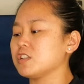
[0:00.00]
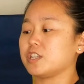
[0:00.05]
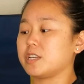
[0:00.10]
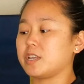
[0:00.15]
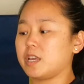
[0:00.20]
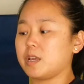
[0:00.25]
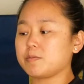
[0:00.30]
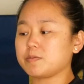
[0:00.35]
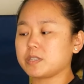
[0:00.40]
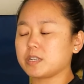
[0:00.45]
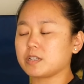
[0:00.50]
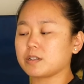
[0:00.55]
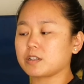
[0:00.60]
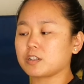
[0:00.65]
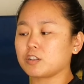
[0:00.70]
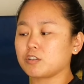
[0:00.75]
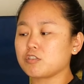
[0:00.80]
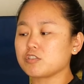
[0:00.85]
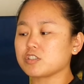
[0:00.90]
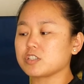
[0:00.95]
She keeps
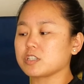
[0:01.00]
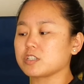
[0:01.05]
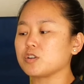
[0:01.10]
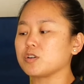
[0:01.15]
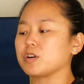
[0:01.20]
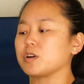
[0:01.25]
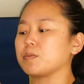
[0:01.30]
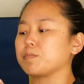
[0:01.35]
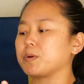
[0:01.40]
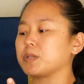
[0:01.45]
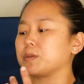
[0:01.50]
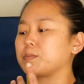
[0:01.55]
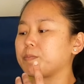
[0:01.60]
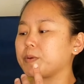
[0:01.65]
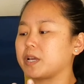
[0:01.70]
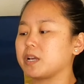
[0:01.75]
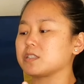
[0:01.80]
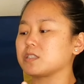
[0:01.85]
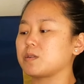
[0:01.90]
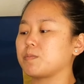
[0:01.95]
it close to her, but
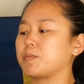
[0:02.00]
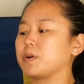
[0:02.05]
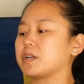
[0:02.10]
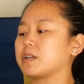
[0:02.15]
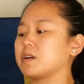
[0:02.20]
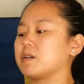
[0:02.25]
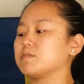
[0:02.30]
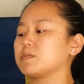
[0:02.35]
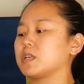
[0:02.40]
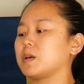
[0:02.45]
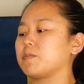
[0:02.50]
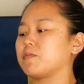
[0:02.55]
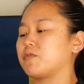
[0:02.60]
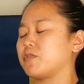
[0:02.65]
because the butt comes up